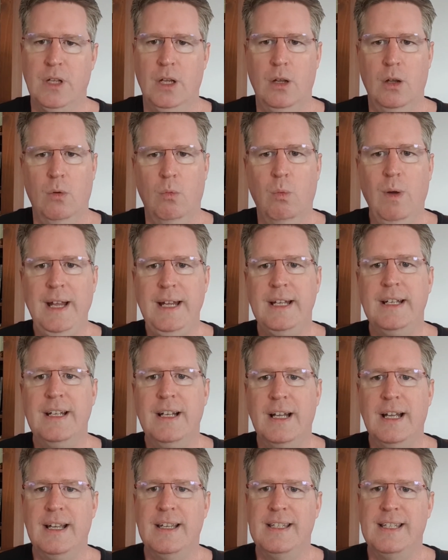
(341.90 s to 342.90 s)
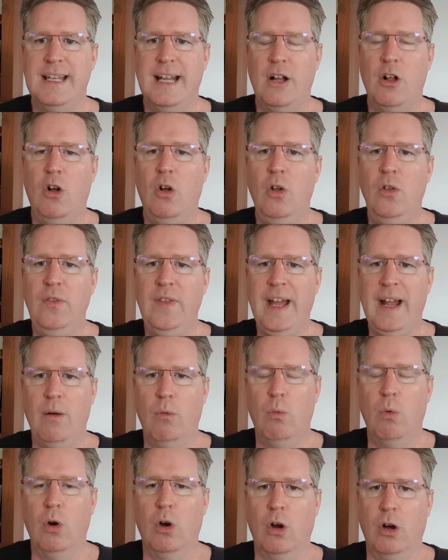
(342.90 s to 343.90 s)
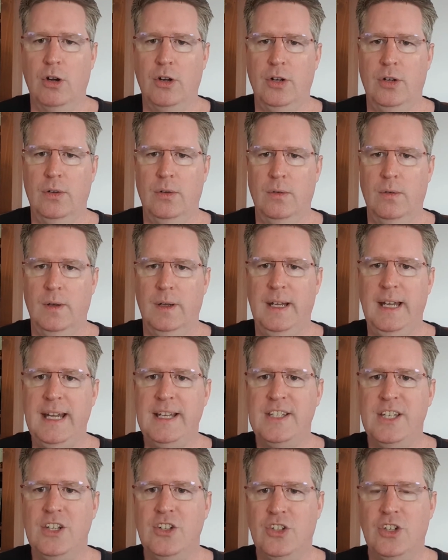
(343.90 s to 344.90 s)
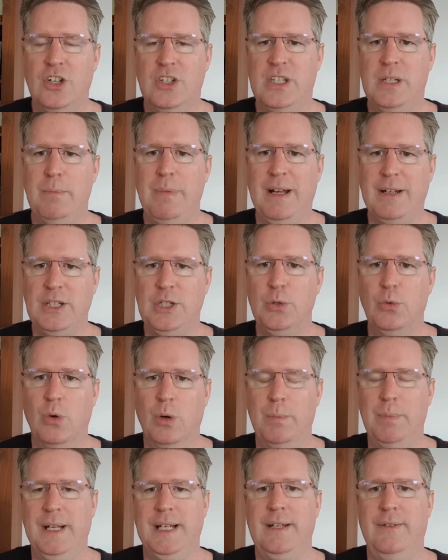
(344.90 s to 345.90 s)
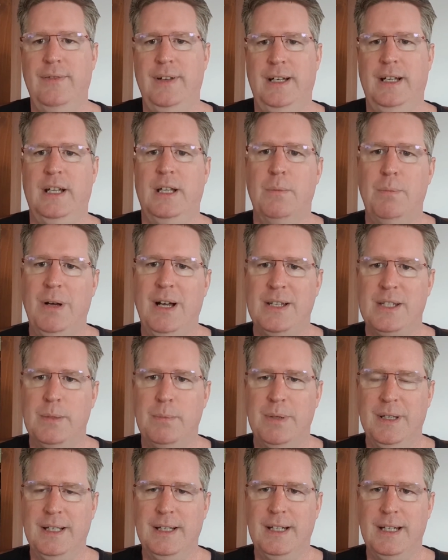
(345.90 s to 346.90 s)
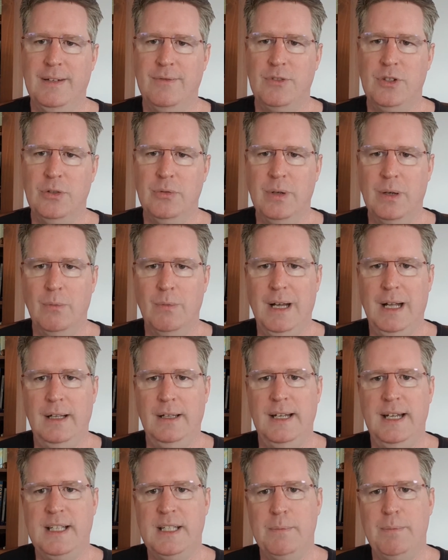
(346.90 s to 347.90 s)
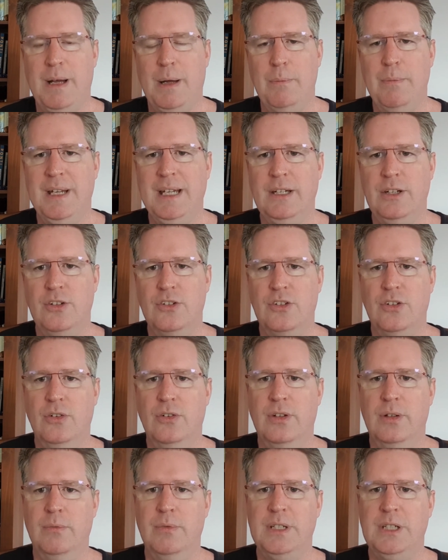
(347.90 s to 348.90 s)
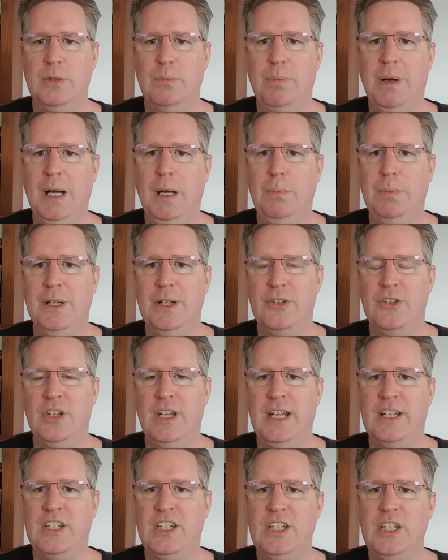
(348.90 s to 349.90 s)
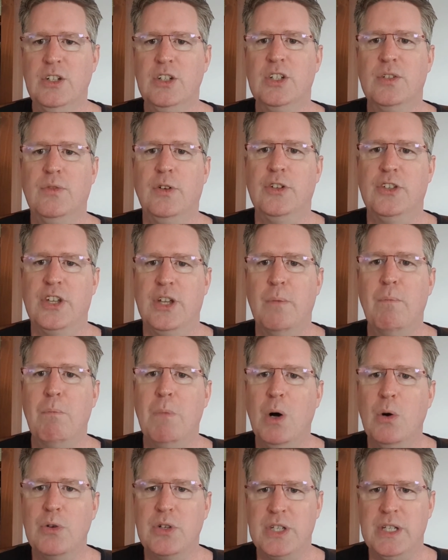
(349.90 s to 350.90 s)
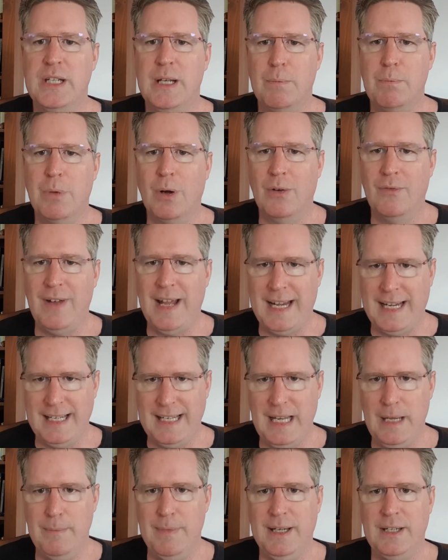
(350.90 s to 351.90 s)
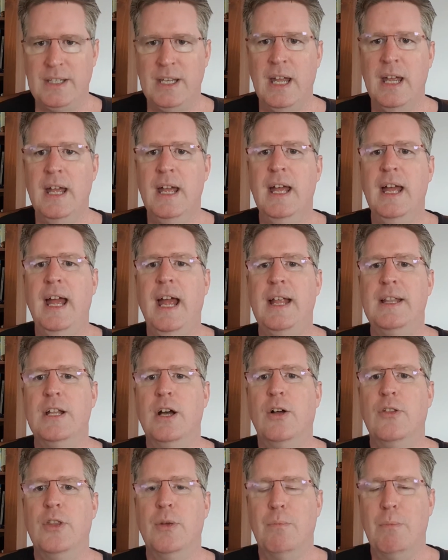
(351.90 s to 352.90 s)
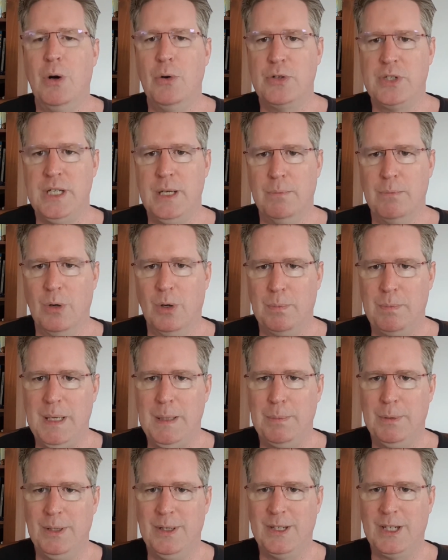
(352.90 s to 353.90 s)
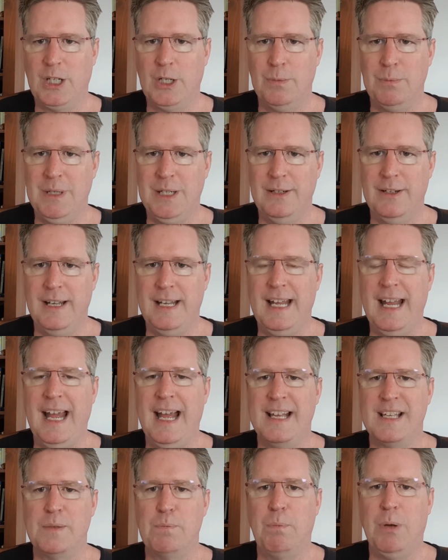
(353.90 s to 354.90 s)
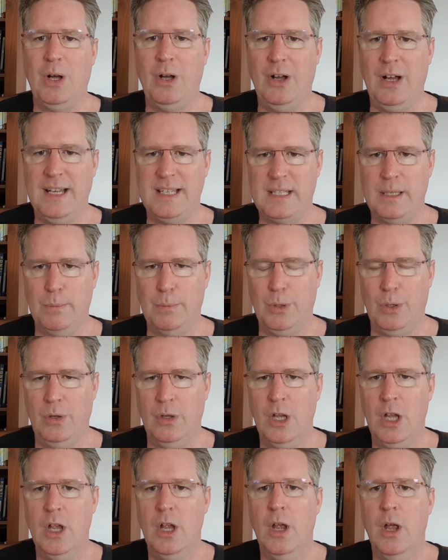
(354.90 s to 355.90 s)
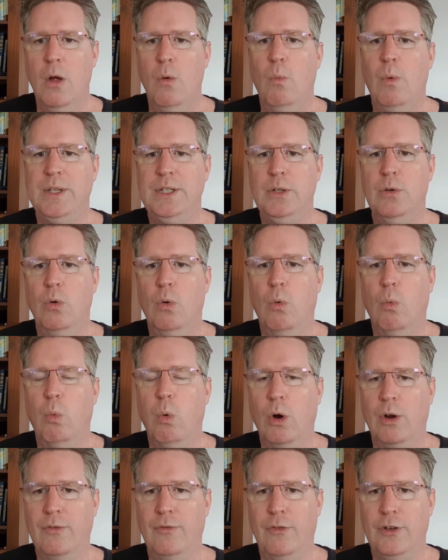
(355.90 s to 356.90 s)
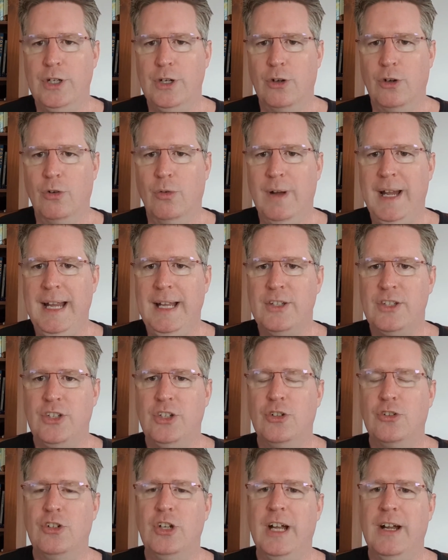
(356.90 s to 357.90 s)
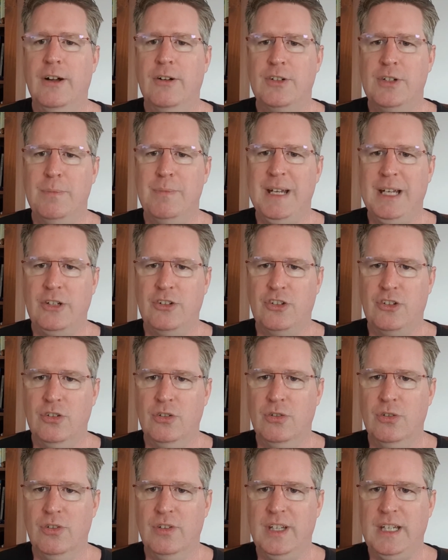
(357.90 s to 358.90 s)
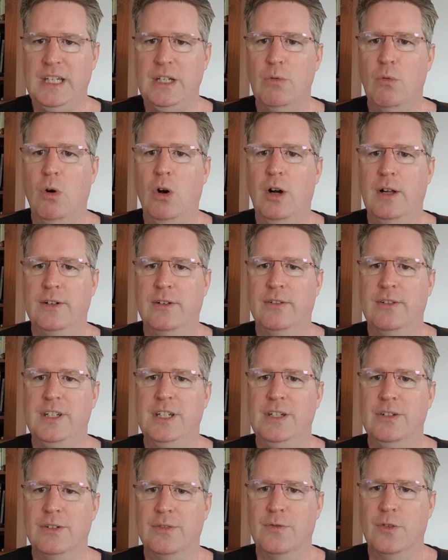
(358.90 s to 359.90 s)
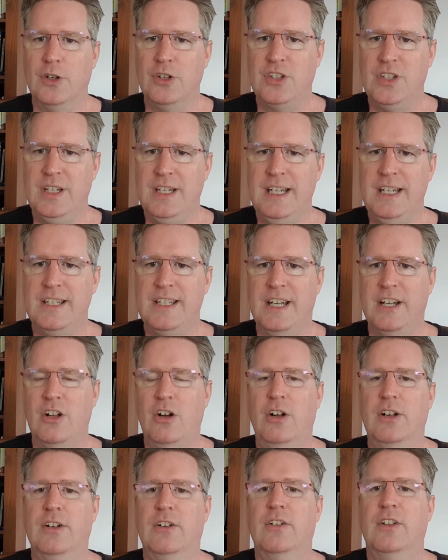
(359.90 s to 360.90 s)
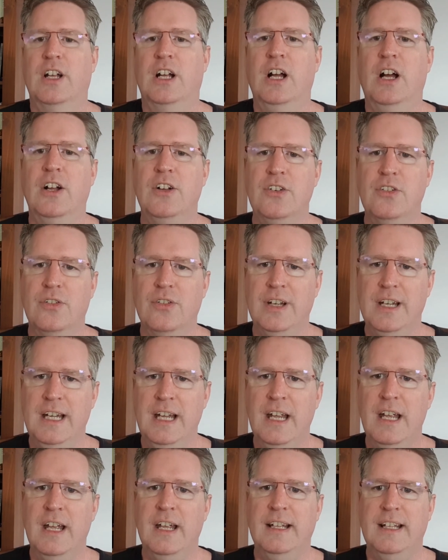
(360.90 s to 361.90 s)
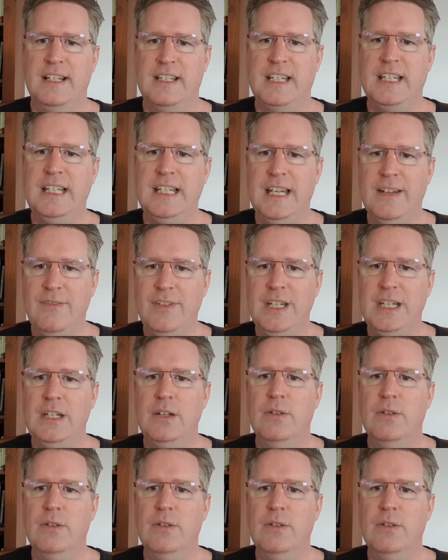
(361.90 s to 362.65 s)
recognize that all that work isn't just about your benefit and the possibility of doing well. It's about making sure that when you publish, it's useful to the most number of academics and the most number of people in the community as possible. When you work for your grants, you dare to make sure that you honor the universities and honor the country that's giving you